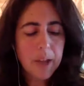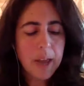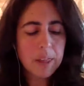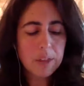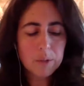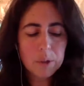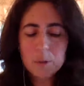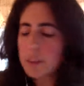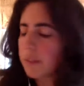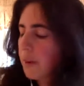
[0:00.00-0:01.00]
And
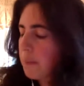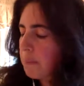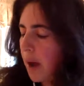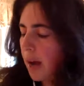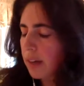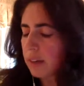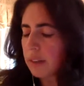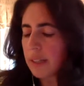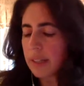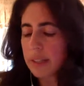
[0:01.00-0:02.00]
through different
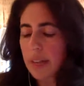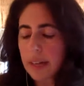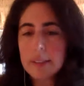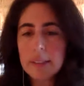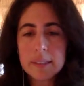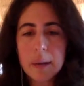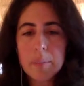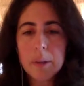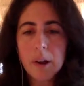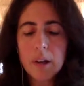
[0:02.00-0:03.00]
models and text
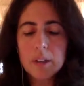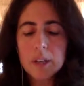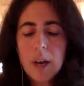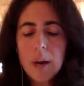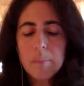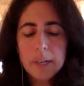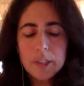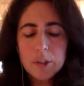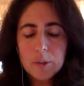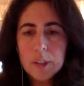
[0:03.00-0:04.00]
exemplars, my
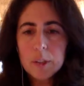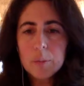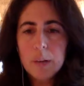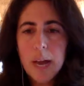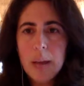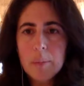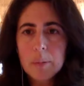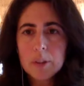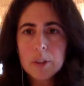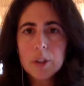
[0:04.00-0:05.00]
students were
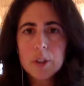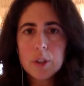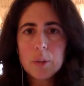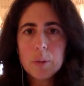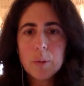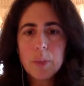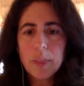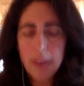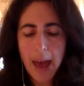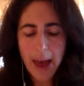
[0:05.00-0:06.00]
able to do
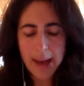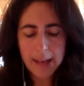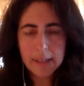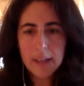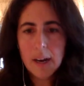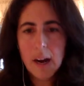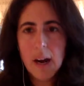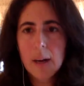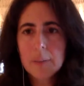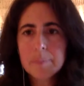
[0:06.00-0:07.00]
that.
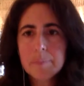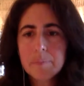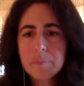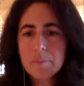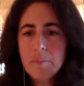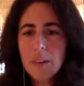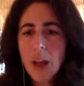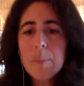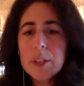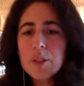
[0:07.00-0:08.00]
I'm
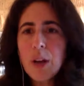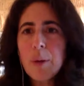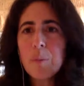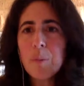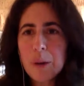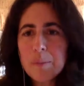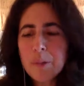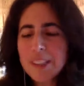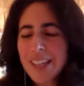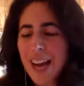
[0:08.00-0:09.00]
going to try one
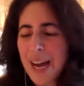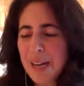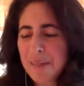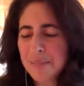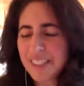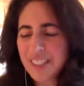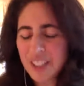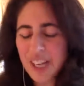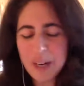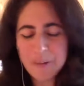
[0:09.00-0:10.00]
more time to
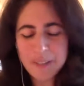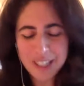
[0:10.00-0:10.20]
share with